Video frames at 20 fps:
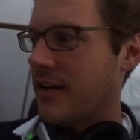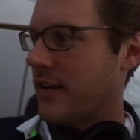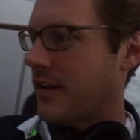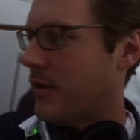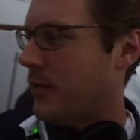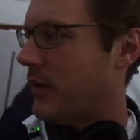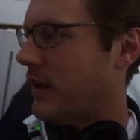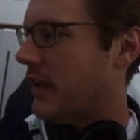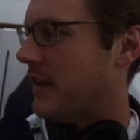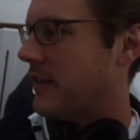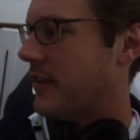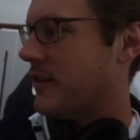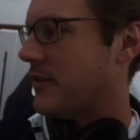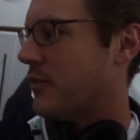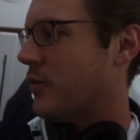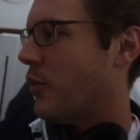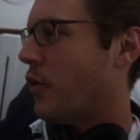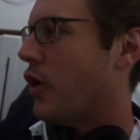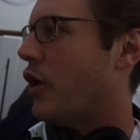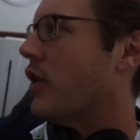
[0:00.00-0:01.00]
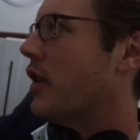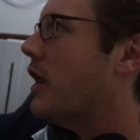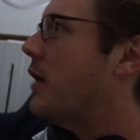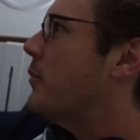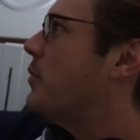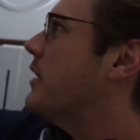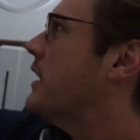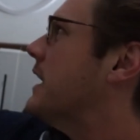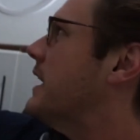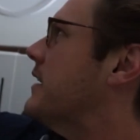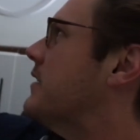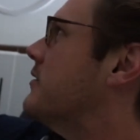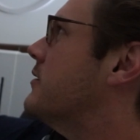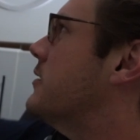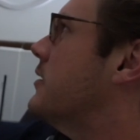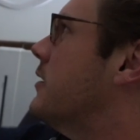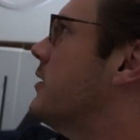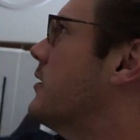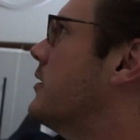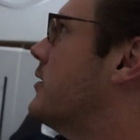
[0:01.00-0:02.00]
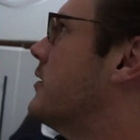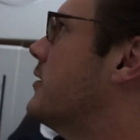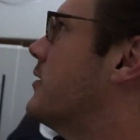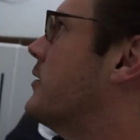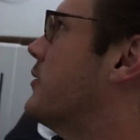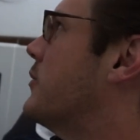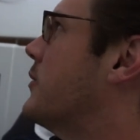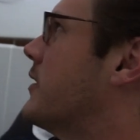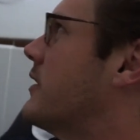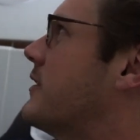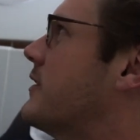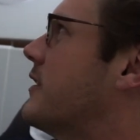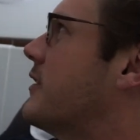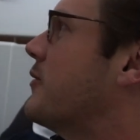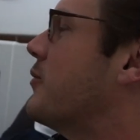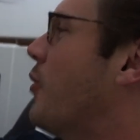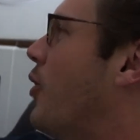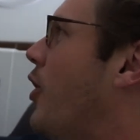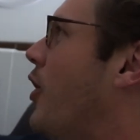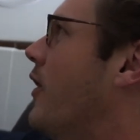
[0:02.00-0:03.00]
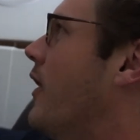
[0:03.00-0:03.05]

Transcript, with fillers: Can we get this wall up, please? This wall